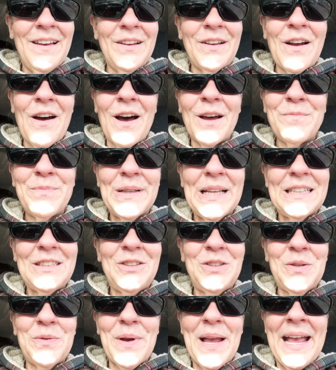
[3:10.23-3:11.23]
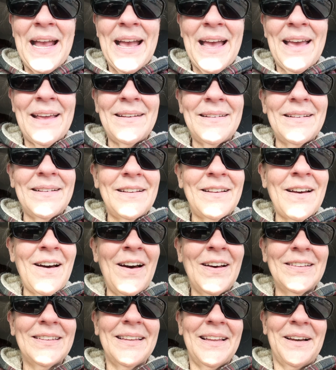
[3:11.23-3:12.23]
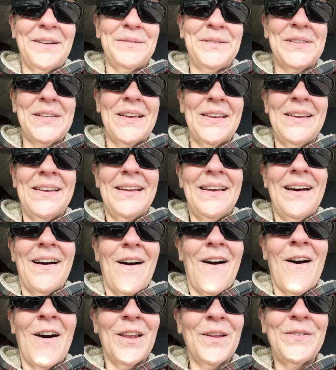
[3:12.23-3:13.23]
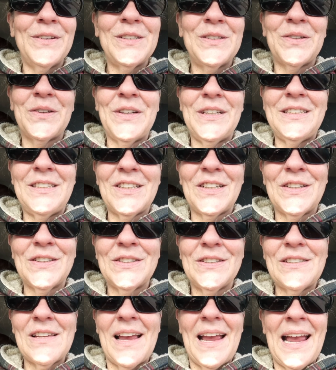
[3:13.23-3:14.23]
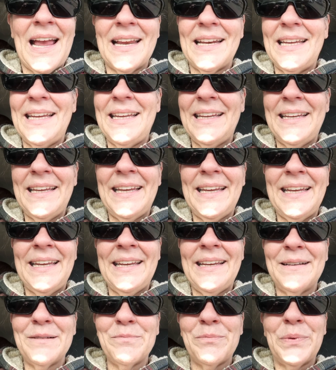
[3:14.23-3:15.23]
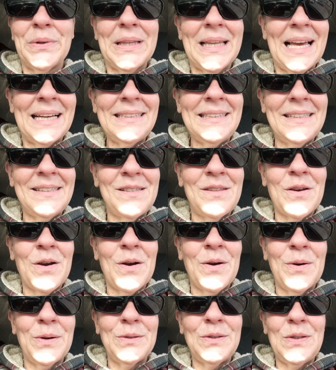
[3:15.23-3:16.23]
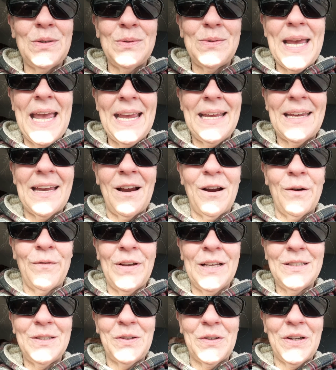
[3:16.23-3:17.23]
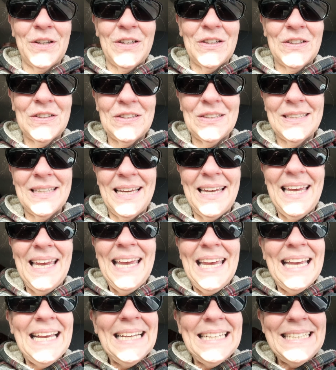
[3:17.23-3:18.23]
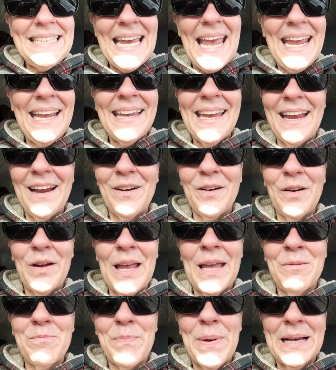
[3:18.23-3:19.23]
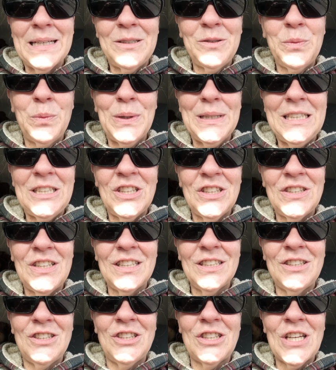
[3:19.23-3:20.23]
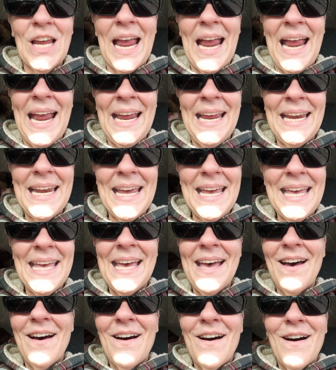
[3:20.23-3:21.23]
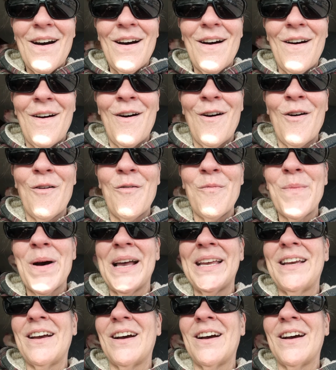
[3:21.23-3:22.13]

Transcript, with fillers: God bless you, Ann. God loves all of his creatures and he blesses those who take care of his critters. Take care and best wishes, Jane. Oh my